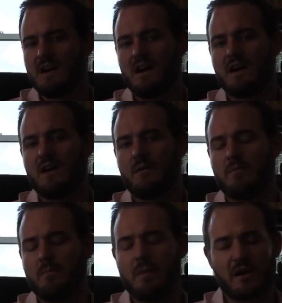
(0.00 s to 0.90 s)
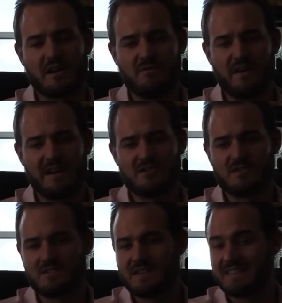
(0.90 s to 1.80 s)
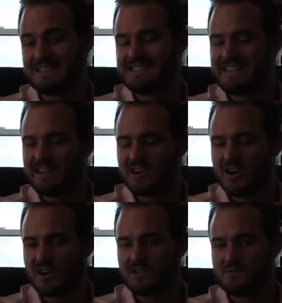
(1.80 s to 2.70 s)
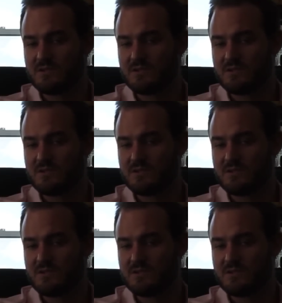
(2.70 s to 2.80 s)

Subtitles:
American Advantage has got the Citi cards,